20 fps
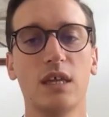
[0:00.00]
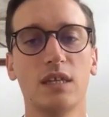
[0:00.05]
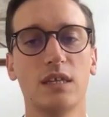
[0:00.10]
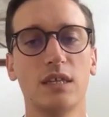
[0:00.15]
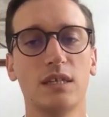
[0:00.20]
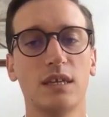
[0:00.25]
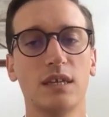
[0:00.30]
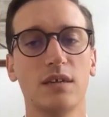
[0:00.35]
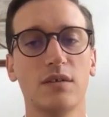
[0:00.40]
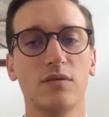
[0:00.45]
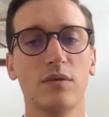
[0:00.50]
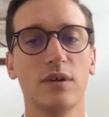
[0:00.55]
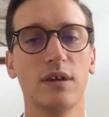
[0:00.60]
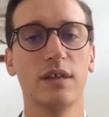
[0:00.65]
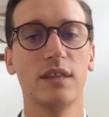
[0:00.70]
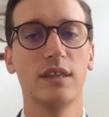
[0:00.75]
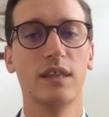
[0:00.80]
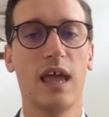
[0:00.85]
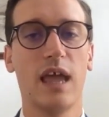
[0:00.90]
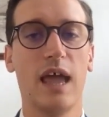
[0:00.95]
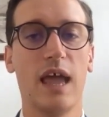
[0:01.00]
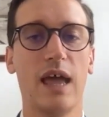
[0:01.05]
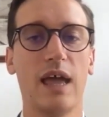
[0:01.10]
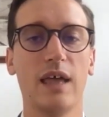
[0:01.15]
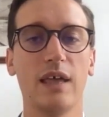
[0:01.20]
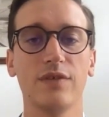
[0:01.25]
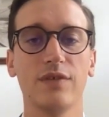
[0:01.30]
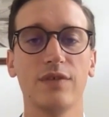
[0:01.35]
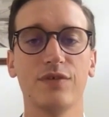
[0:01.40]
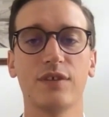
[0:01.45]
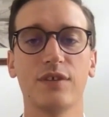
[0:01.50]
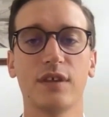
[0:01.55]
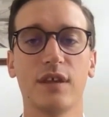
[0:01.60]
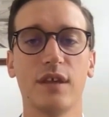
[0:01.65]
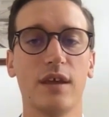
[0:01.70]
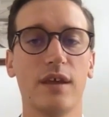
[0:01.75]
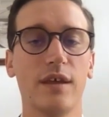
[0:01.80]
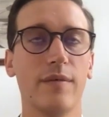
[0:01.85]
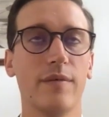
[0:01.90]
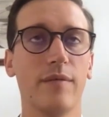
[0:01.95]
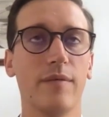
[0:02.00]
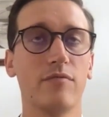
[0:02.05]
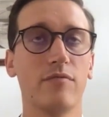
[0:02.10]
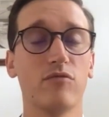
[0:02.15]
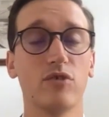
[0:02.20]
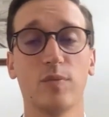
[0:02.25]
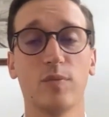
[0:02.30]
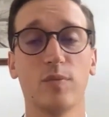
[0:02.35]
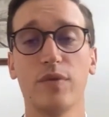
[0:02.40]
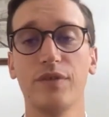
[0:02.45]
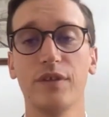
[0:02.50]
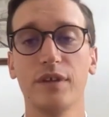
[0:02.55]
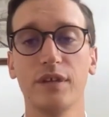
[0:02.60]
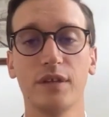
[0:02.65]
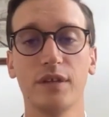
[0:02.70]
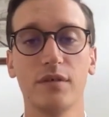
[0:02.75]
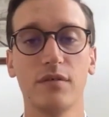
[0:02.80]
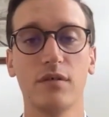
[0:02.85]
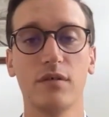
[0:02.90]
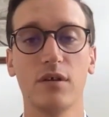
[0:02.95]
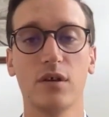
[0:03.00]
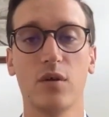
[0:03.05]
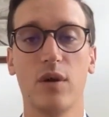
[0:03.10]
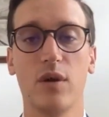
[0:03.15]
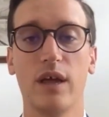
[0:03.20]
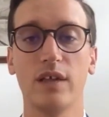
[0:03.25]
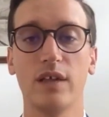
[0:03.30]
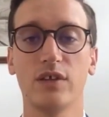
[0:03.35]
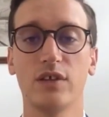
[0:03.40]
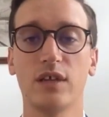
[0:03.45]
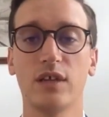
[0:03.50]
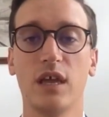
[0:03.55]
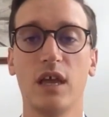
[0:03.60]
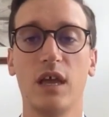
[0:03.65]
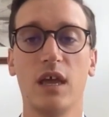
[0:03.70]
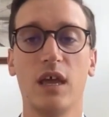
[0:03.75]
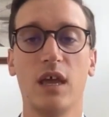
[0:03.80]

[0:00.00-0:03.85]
to deal with as responding to a request.